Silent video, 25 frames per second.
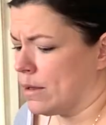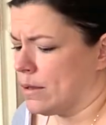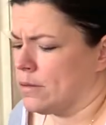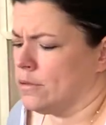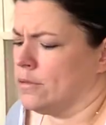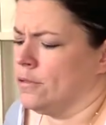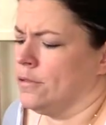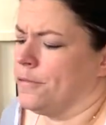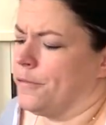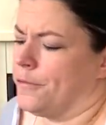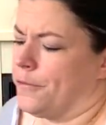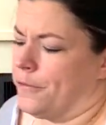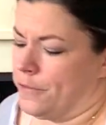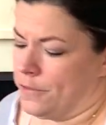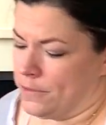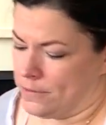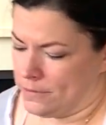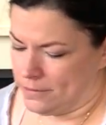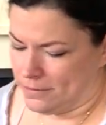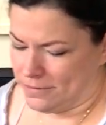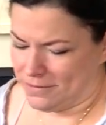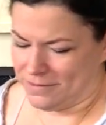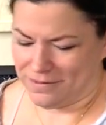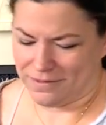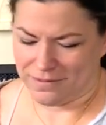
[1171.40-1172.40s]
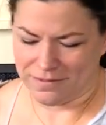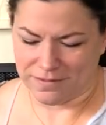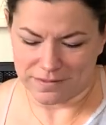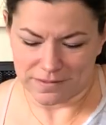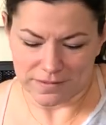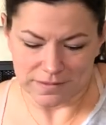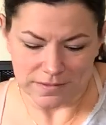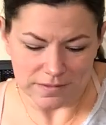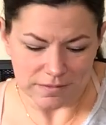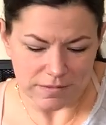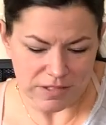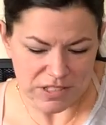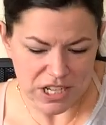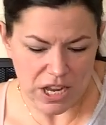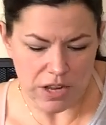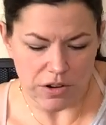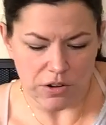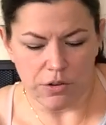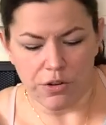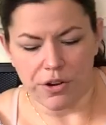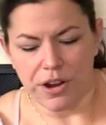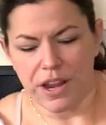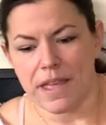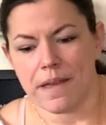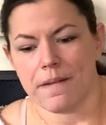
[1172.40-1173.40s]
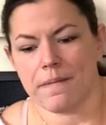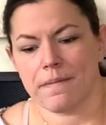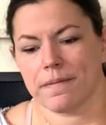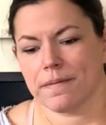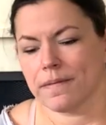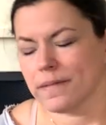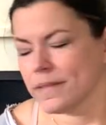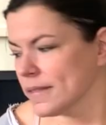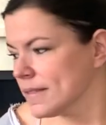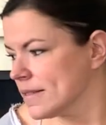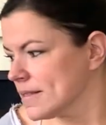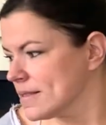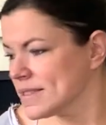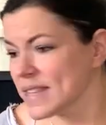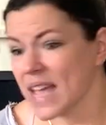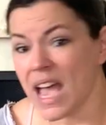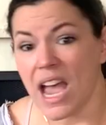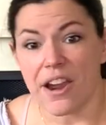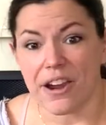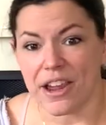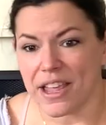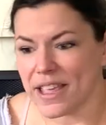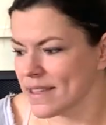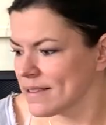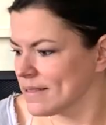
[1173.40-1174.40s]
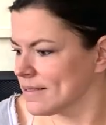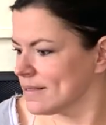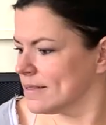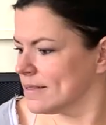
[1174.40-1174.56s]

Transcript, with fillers: Okay. Oof. Watch out, Nori. Bye.